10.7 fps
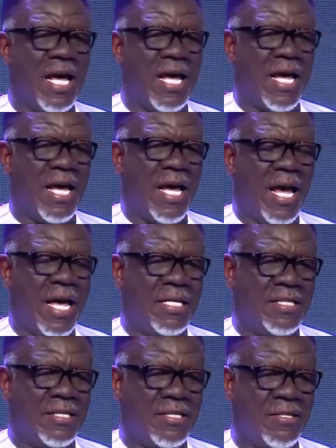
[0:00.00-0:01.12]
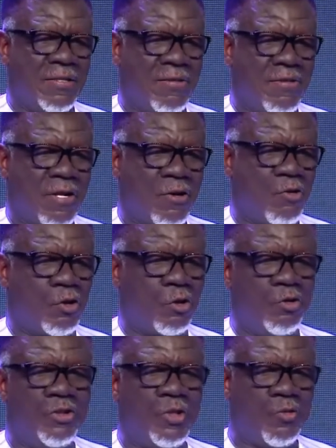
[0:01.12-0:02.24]
And the
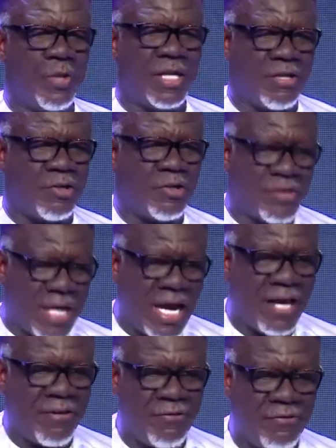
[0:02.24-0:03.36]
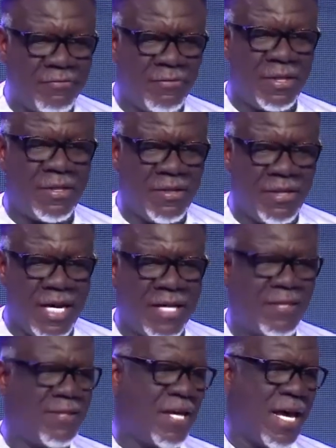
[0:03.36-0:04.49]
conclusion we can drive at
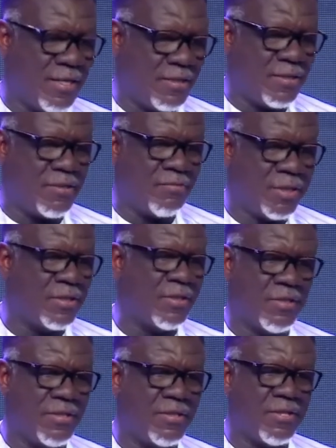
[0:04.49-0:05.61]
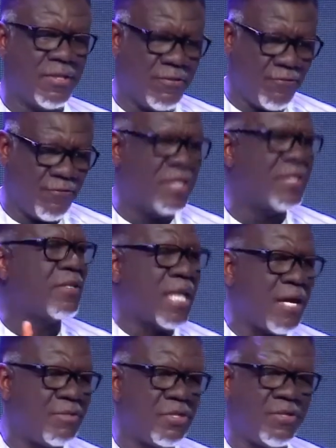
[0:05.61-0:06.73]
that, because this is the first time
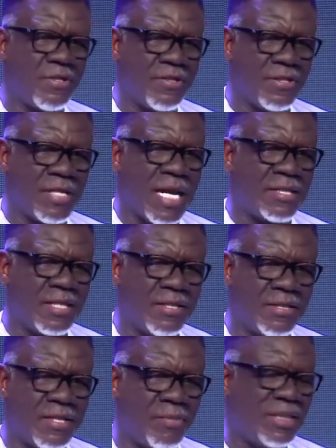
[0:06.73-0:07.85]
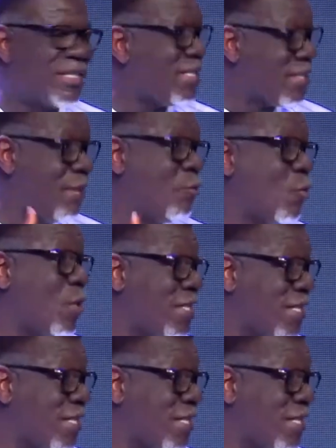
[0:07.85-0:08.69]
Jesus is asking somebody the same question